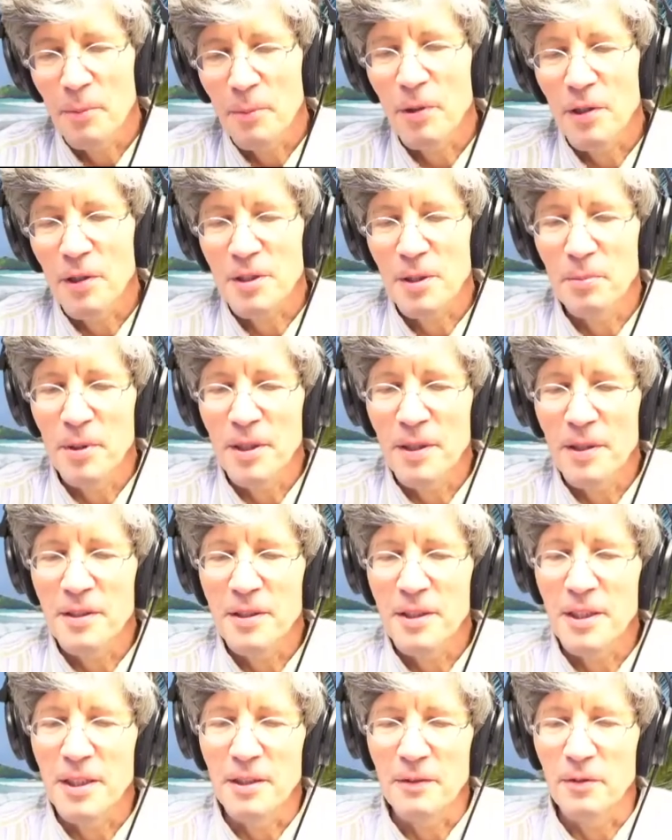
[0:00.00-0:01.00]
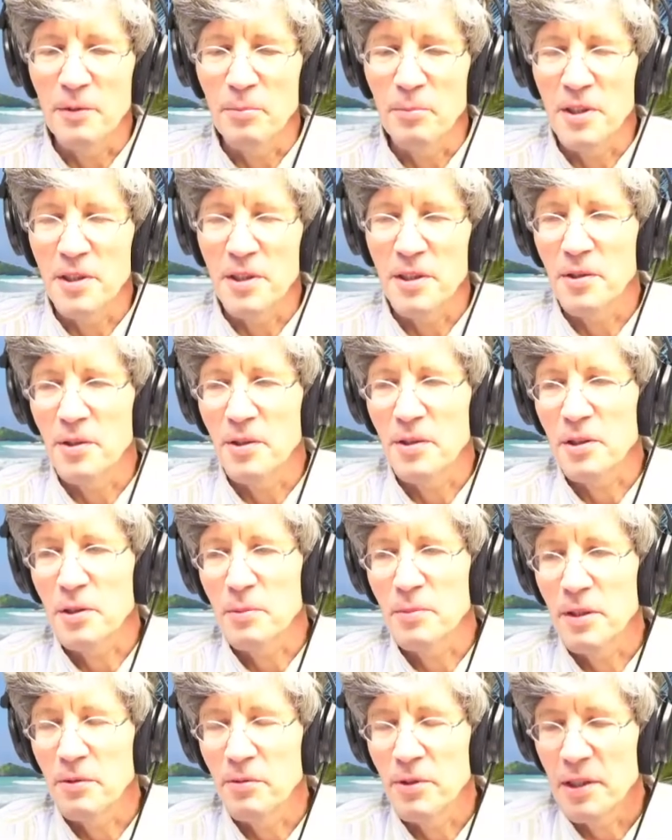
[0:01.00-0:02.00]
possibility of the material to
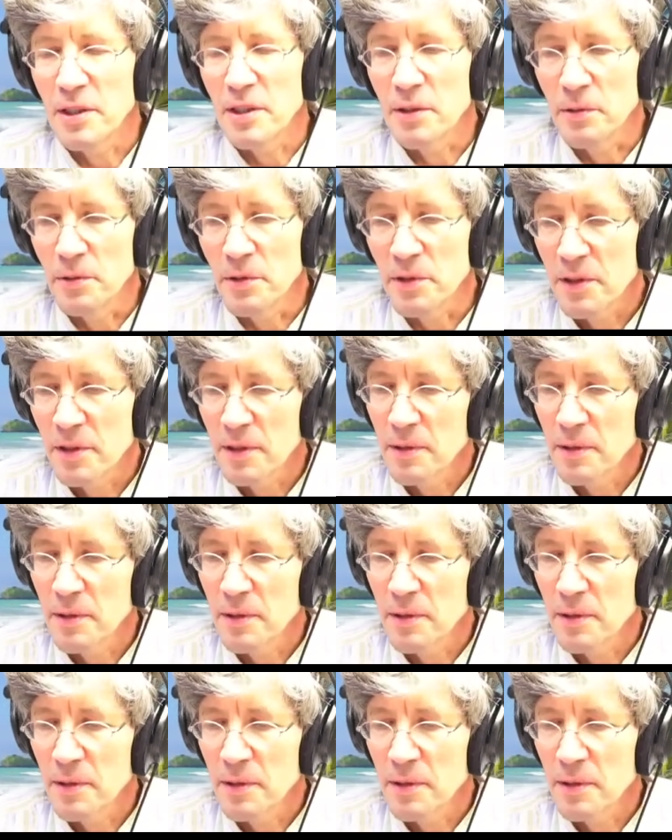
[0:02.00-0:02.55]
be reused.